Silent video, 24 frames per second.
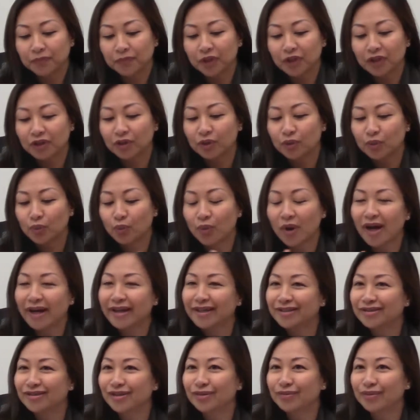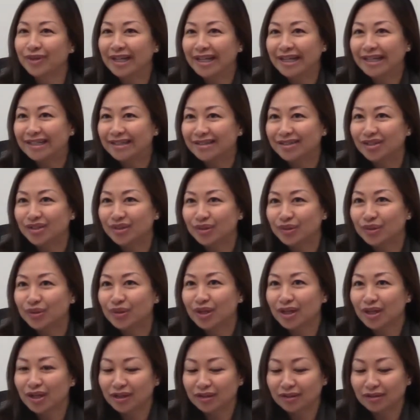why it's all related to
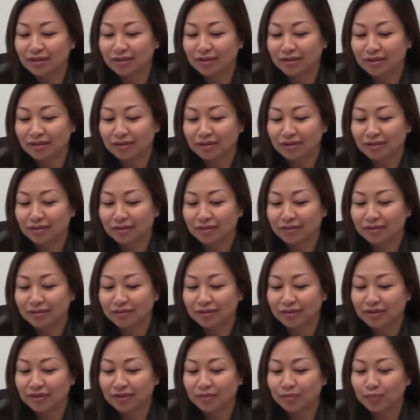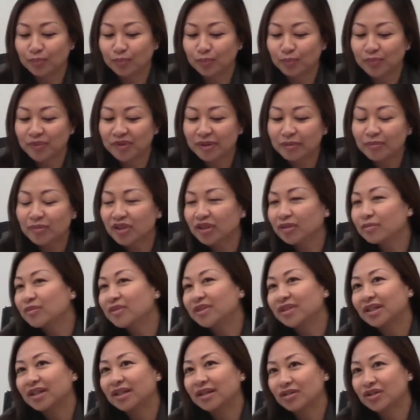the
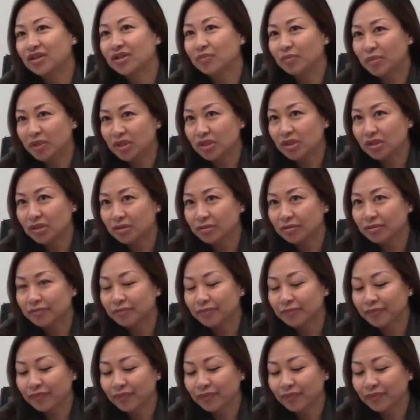symptoms that I just mentioned.